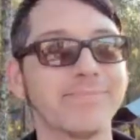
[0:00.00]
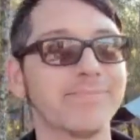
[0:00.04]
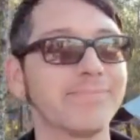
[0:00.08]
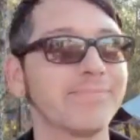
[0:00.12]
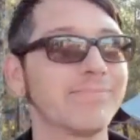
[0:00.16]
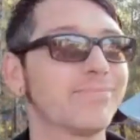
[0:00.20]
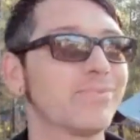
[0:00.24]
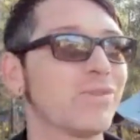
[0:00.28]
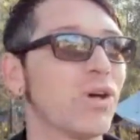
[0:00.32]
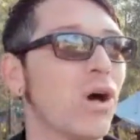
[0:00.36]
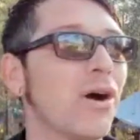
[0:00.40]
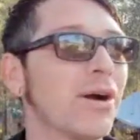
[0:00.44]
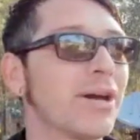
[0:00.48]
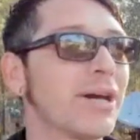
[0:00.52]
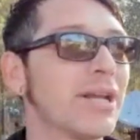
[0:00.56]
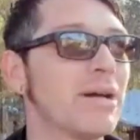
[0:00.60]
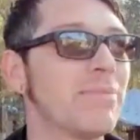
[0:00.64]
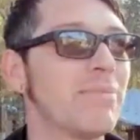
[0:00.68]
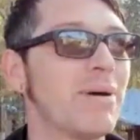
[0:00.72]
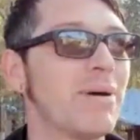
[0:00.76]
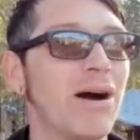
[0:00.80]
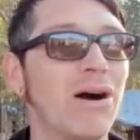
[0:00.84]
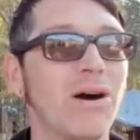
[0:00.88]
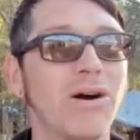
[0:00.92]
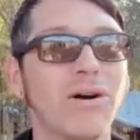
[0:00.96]
talking
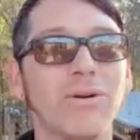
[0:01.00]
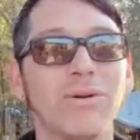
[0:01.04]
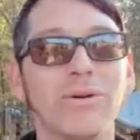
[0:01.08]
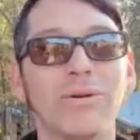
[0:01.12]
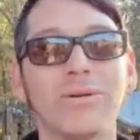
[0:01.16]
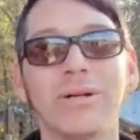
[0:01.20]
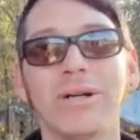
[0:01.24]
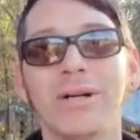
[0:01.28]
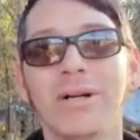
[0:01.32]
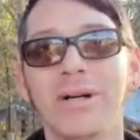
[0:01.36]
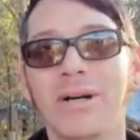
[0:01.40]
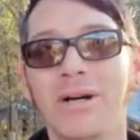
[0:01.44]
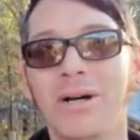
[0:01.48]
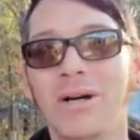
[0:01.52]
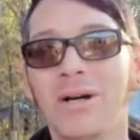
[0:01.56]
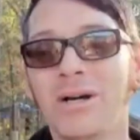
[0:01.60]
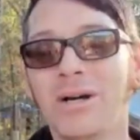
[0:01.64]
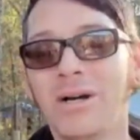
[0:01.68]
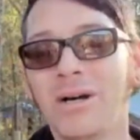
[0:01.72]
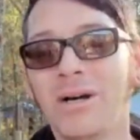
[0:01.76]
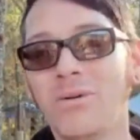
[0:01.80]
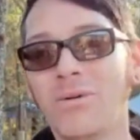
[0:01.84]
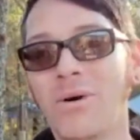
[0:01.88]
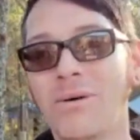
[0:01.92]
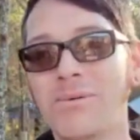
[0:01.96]
about,
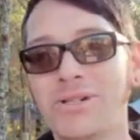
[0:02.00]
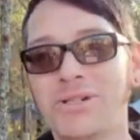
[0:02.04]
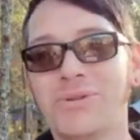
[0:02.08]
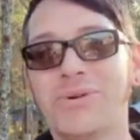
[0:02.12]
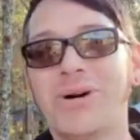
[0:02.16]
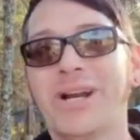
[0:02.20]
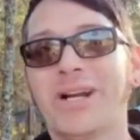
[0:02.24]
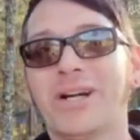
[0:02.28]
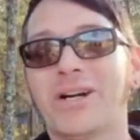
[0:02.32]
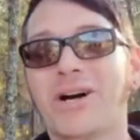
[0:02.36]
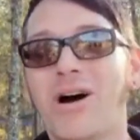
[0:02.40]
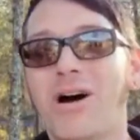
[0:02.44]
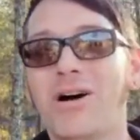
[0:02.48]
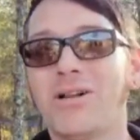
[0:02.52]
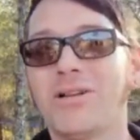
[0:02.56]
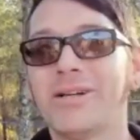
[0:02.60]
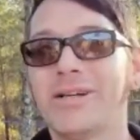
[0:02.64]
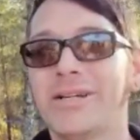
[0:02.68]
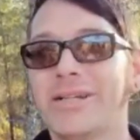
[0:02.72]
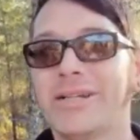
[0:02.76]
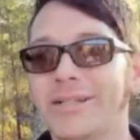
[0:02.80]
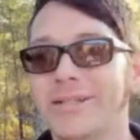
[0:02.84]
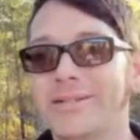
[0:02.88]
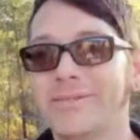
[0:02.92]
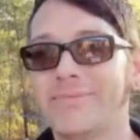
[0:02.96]
what would you want to call
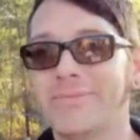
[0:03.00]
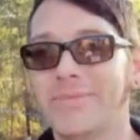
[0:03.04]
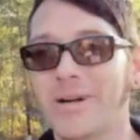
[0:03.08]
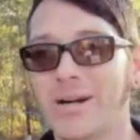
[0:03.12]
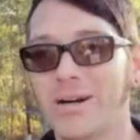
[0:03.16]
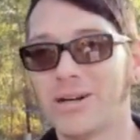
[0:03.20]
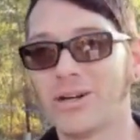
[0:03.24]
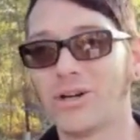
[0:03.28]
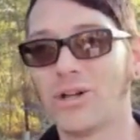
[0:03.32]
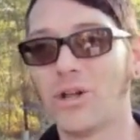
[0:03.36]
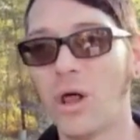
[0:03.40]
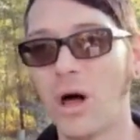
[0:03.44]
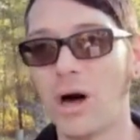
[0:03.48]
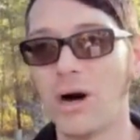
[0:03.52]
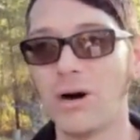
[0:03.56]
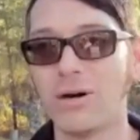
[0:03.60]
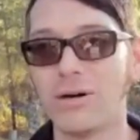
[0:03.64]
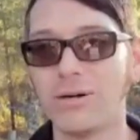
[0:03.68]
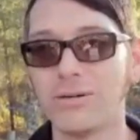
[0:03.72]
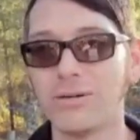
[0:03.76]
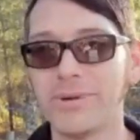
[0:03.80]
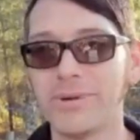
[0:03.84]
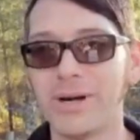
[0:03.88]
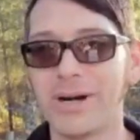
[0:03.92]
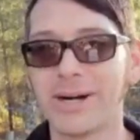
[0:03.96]
it? A
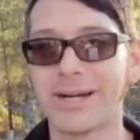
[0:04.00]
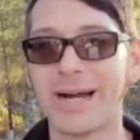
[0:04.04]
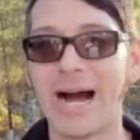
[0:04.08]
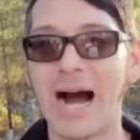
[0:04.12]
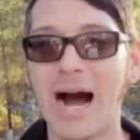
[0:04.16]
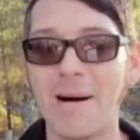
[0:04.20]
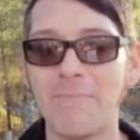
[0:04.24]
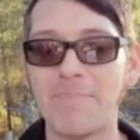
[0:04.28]
clone, a copy,